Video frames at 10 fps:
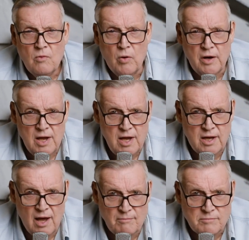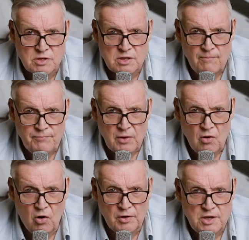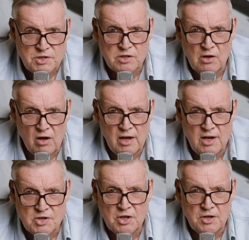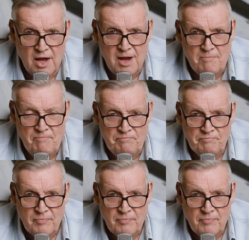When he comes, on his thigh is a name,